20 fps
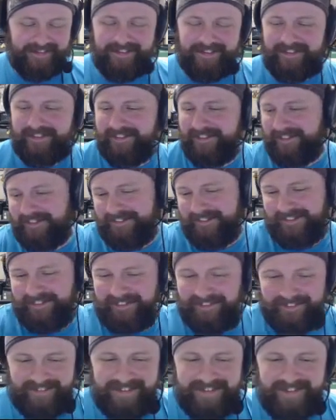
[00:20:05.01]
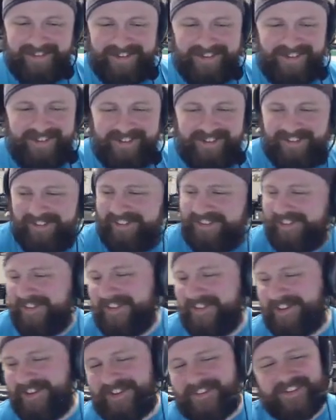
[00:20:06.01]
I never
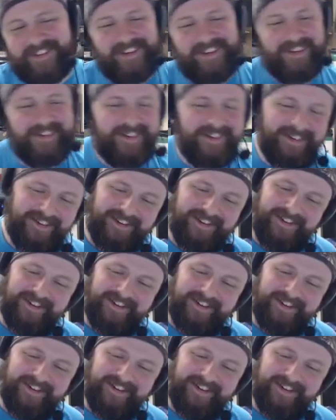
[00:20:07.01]
even thought about that.